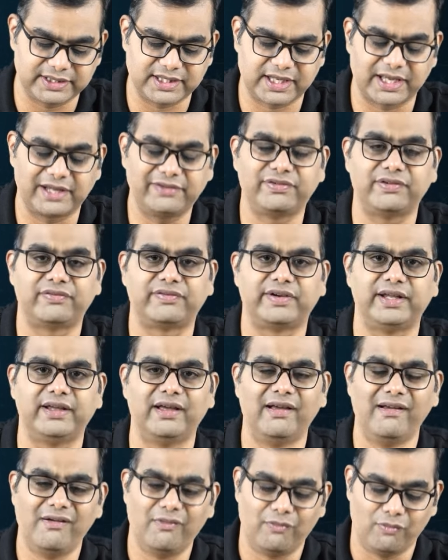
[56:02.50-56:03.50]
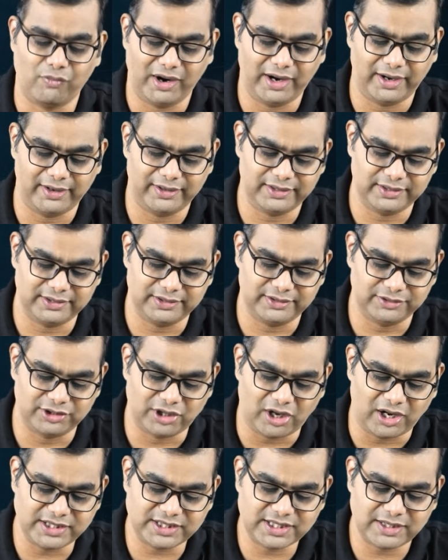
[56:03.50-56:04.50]
is again 50.
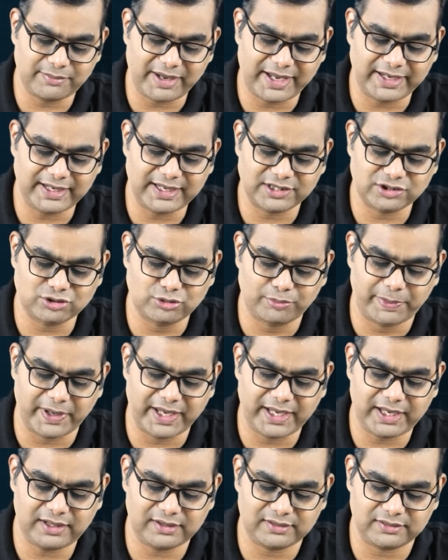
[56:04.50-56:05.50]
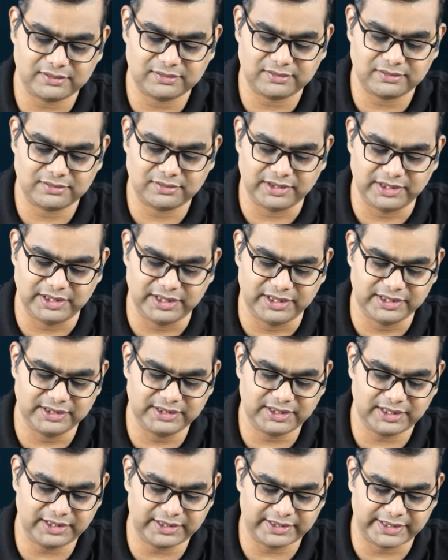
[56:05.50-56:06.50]
Deutsche Bank has to pay,
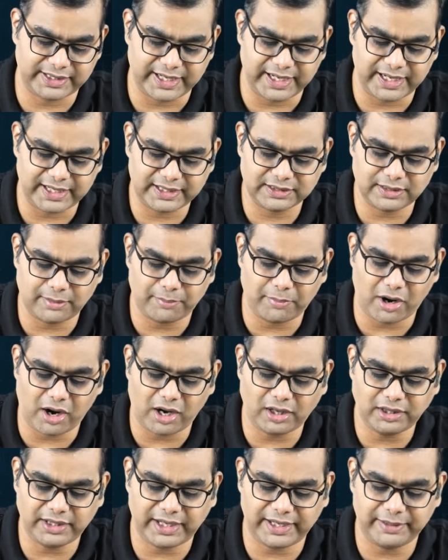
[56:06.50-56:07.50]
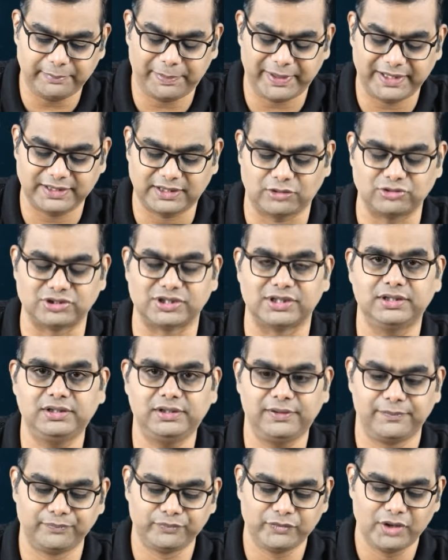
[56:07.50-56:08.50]
either take the bond and pay
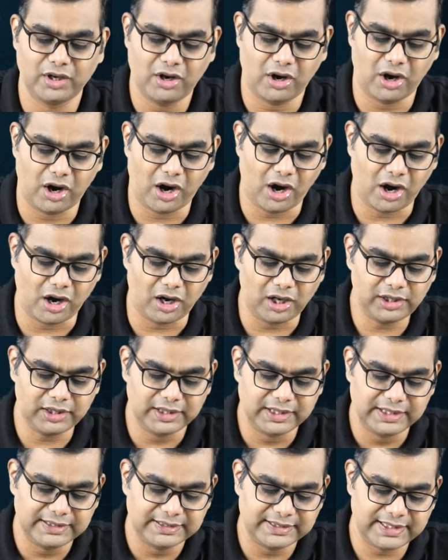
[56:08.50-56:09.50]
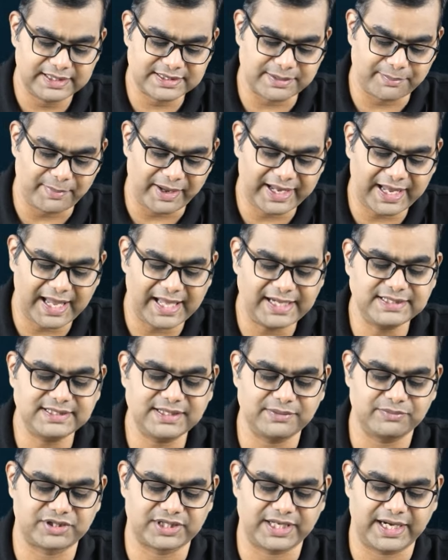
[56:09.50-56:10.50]
1000, or there is a
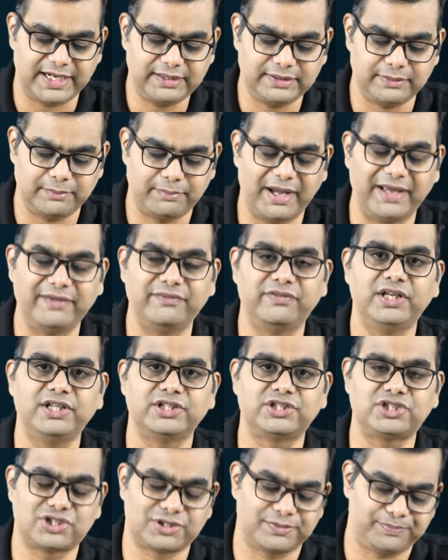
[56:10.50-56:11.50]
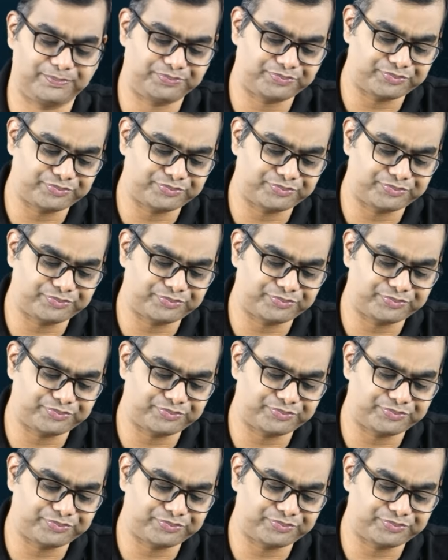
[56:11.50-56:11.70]
mechanism set by which,